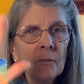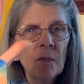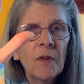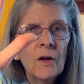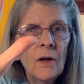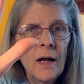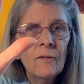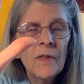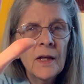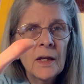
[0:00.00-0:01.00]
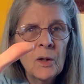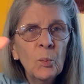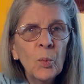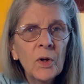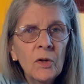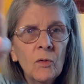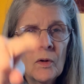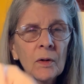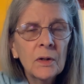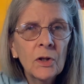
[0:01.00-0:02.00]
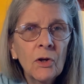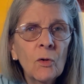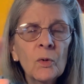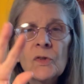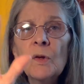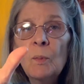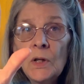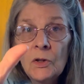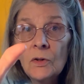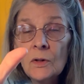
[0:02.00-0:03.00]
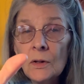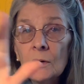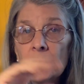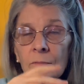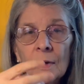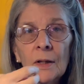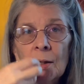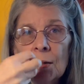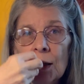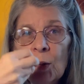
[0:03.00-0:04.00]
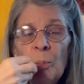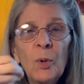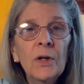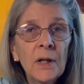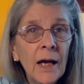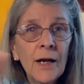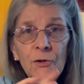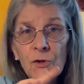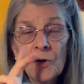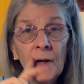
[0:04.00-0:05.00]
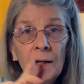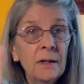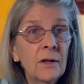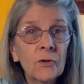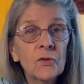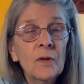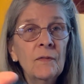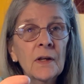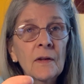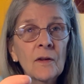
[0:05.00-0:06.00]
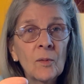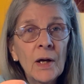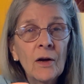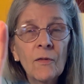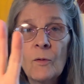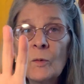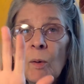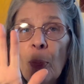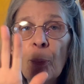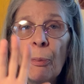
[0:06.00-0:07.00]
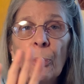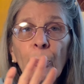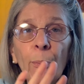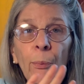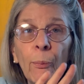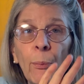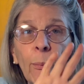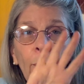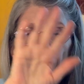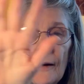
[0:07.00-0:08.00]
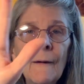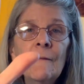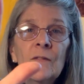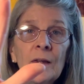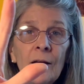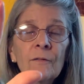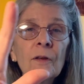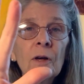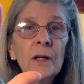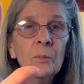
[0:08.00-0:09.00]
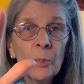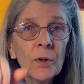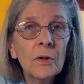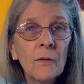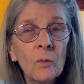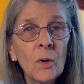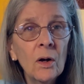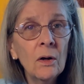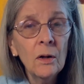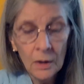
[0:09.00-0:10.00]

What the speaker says: They'll have the handprint, you know, where somebody like put ash or henna or something in their mouth and went and left their handprint on the wall.